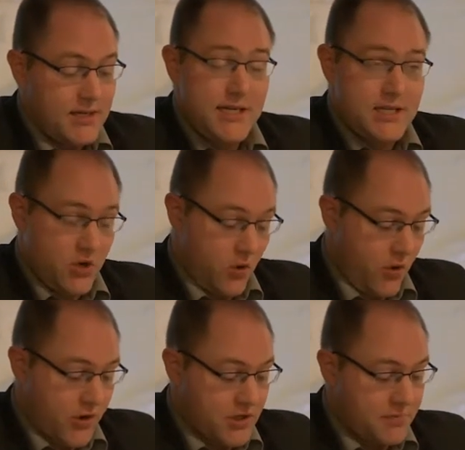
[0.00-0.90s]
These
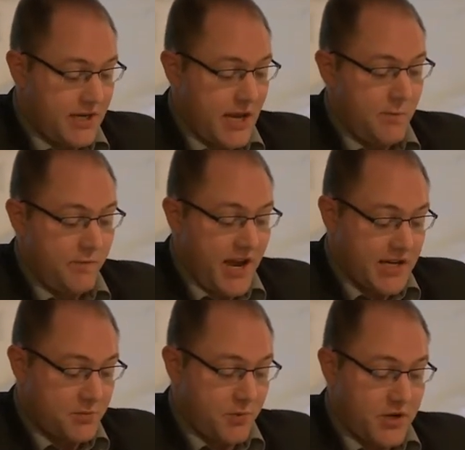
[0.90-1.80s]
coins became
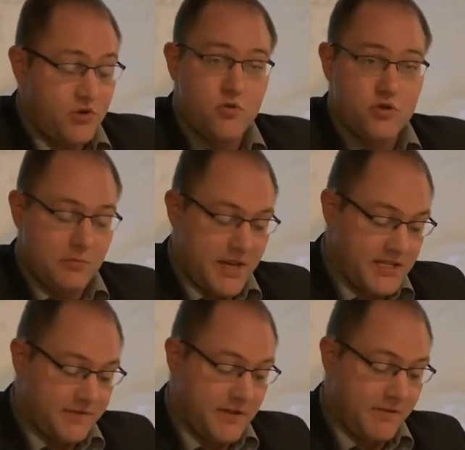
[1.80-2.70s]
widespread due to
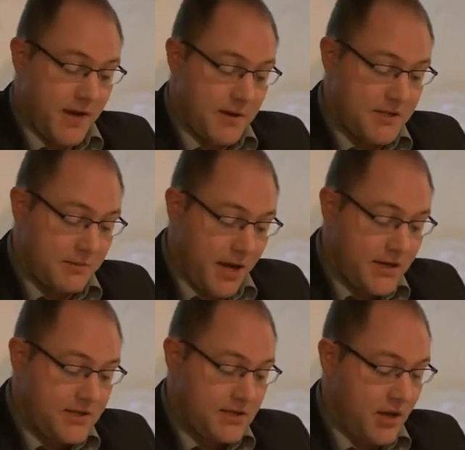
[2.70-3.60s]
massive
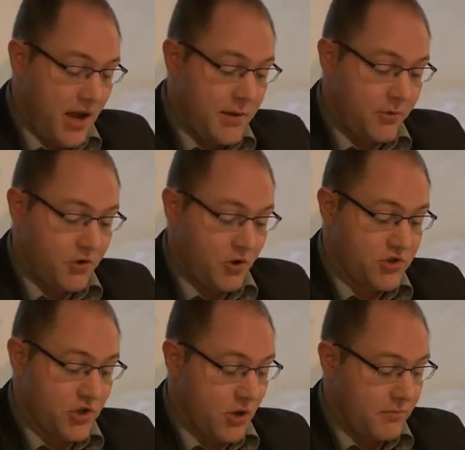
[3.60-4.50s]
demands, high
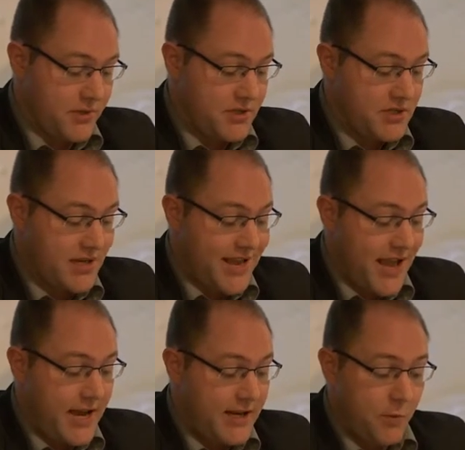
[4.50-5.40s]
production numbers,
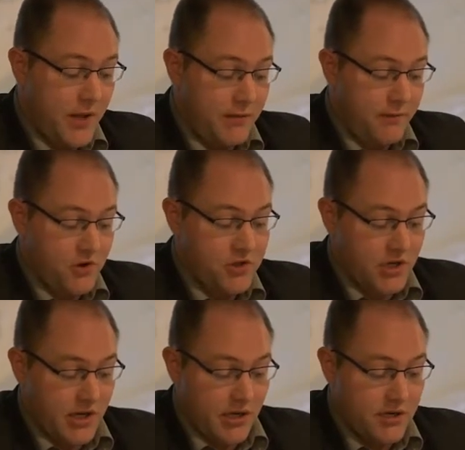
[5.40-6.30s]
and a
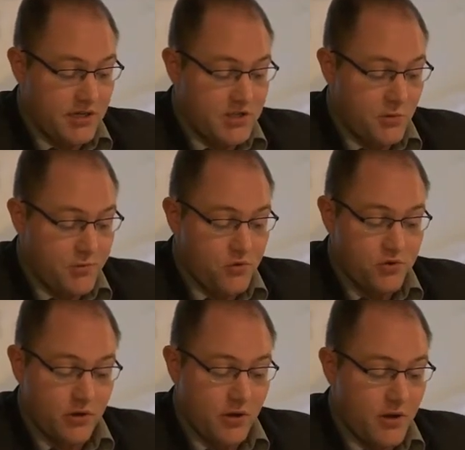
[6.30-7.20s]
well-functioning
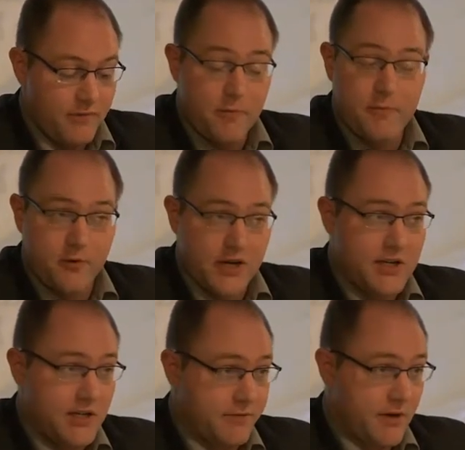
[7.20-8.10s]
distribution from 3
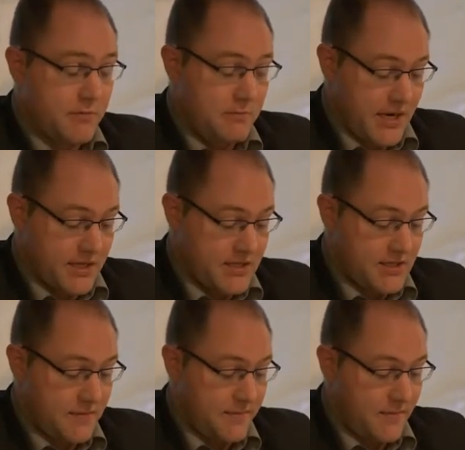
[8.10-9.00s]
different mints.